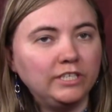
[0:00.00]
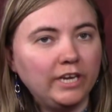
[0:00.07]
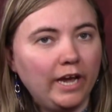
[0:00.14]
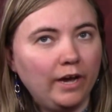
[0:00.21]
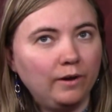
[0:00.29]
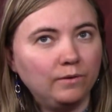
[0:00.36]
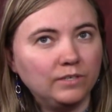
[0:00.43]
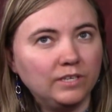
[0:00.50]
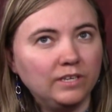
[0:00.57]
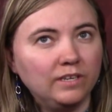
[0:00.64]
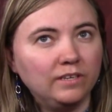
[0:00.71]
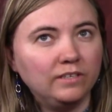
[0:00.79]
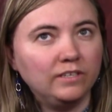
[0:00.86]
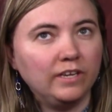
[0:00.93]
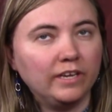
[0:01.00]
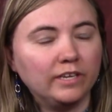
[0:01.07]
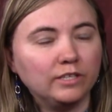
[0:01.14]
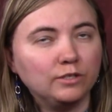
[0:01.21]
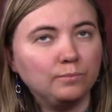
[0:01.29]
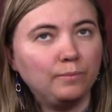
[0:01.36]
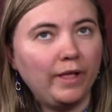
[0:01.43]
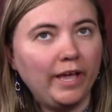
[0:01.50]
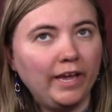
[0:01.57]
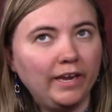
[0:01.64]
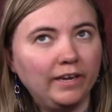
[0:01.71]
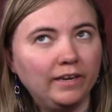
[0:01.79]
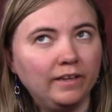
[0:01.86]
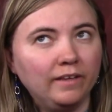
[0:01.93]
out to
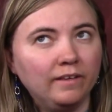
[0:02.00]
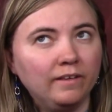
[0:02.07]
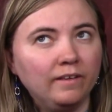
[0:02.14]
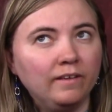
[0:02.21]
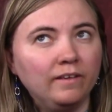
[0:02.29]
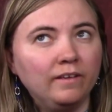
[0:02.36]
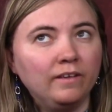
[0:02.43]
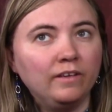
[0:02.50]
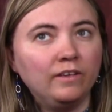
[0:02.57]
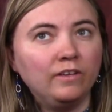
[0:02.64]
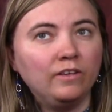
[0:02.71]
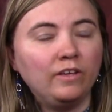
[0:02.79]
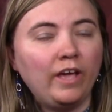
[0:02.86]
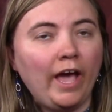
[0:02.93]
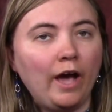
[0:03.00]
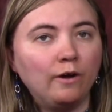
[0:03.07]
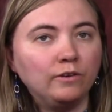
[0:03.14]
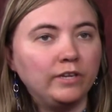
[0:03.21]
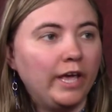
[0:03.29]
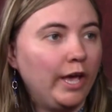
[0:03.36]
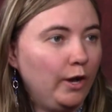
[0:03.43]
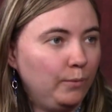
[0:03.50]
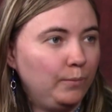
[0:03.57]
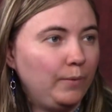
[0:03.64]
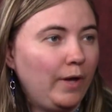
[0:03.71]
explain how to help.